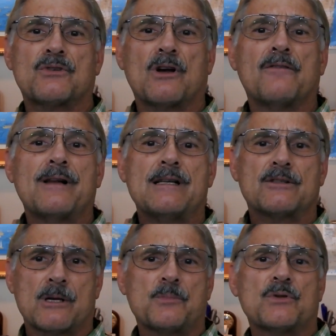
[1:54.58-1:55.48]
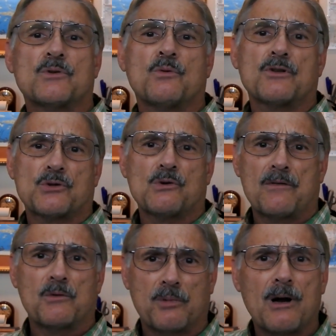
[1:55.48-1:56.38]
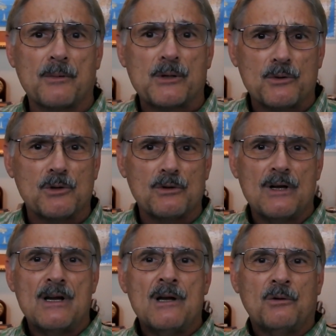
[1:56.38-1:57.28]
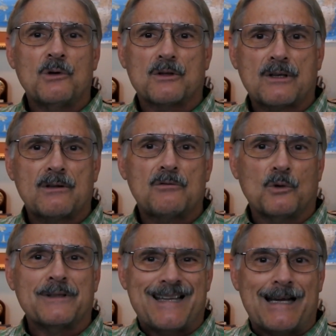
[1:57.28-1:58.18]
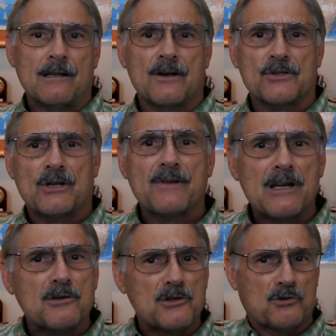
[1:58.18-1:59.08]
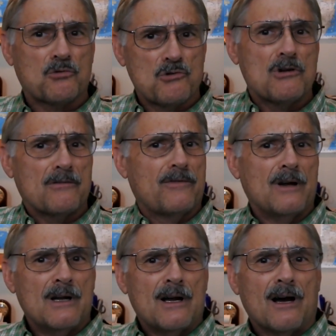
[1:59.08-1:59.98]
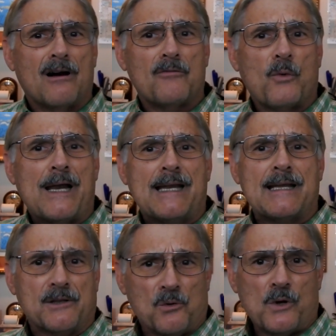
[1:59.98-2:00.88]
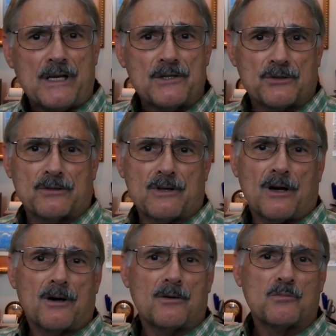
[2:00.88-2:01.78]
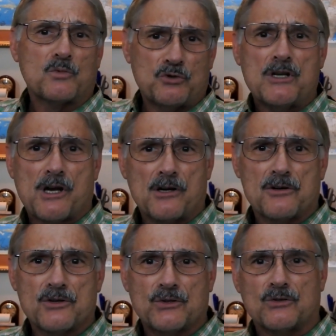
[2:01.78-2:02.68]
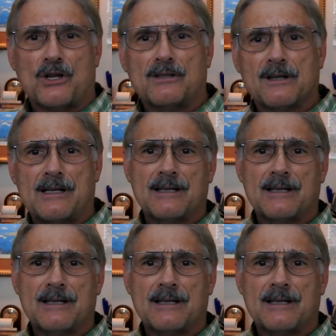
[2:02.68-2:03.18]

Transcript: of any substance whatsoever probably will nail us. I've got a good crew of waiting in the wings, tree cutters and